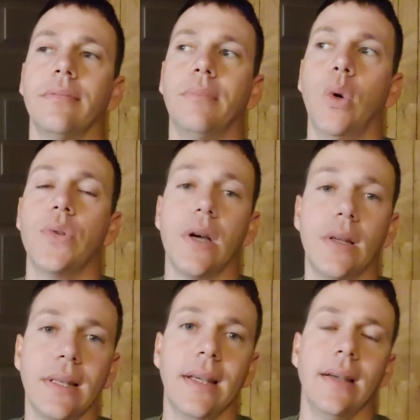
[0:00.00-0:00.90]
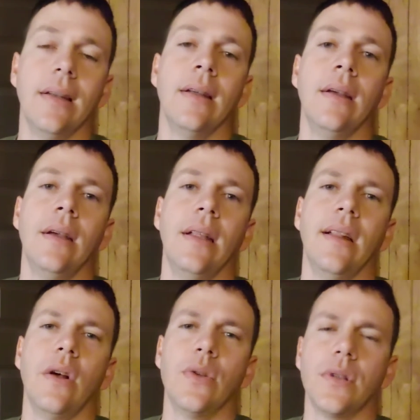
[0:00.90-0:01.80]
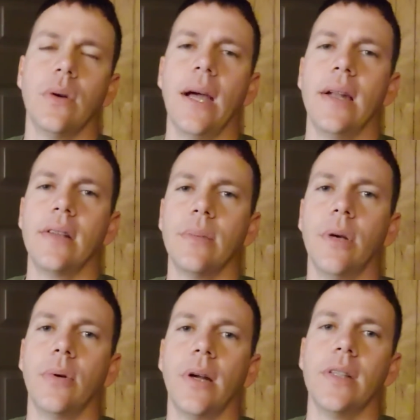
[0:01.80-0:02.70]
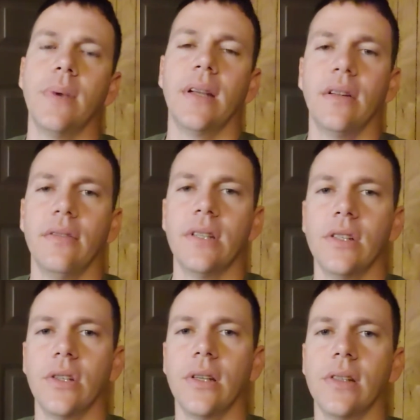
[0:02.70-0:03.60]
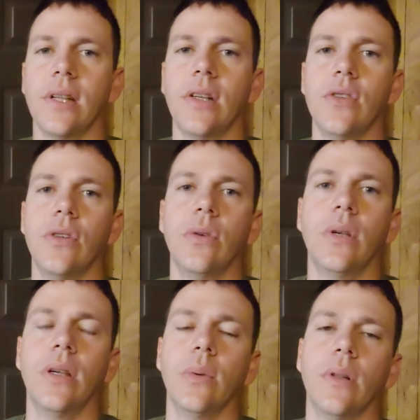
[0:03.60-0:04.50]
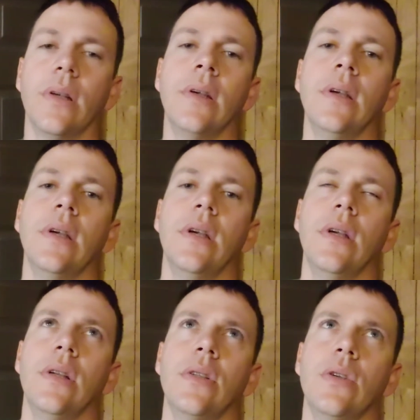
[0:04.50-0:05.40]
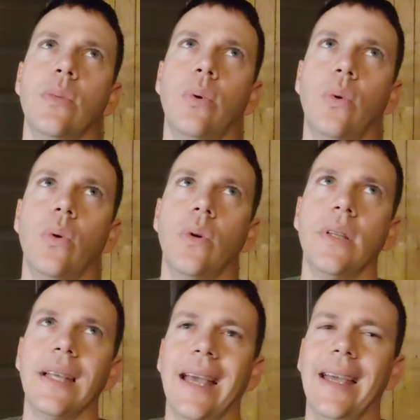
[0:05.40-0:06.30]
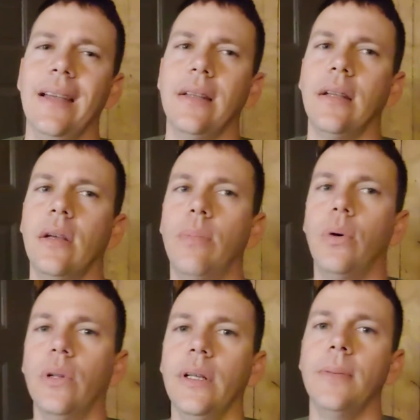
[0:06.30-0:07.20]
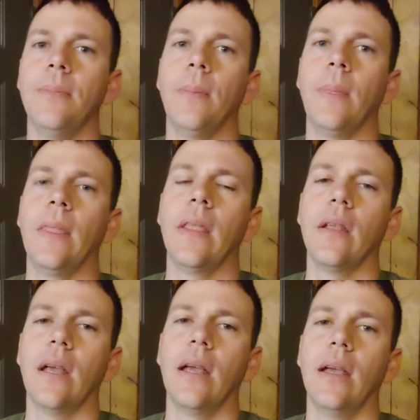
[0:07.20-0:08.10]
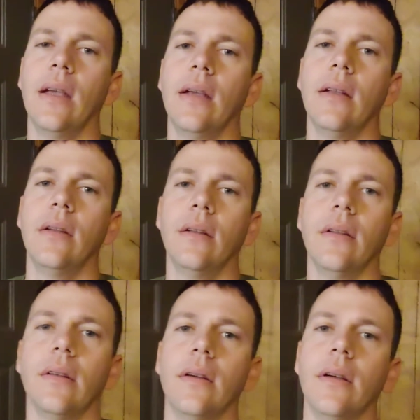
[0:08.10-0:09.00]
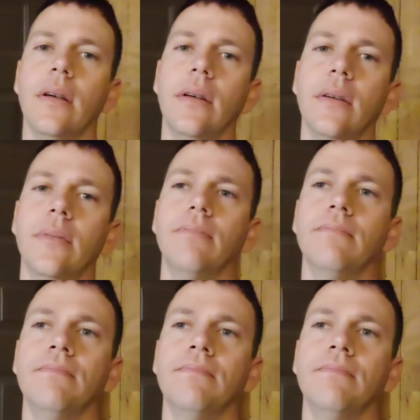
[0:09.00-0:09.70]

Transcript: bolt-on kit, and then also adding some upgrades, making it essentially a stage 2 kit with a 2.8 pulley and a